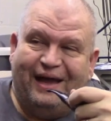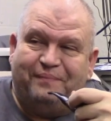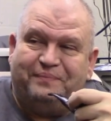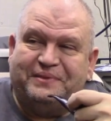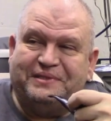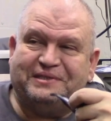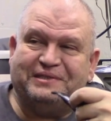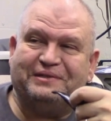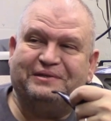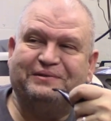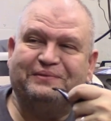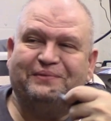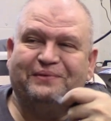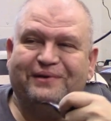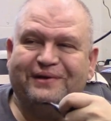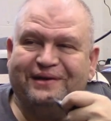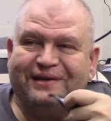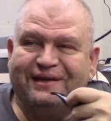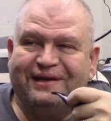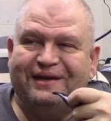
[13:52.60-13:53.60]
episode
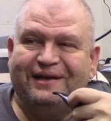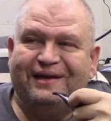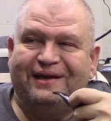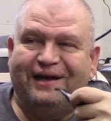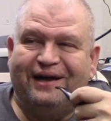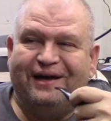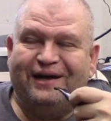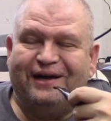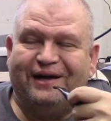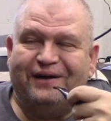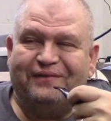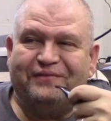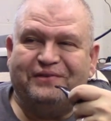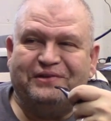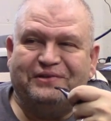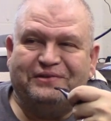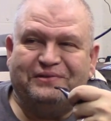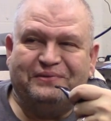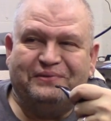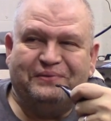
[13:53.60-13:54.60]
one of a
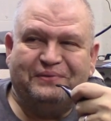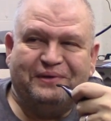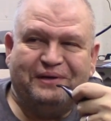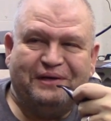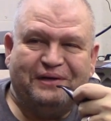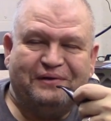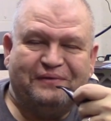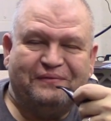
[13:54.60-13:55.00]
new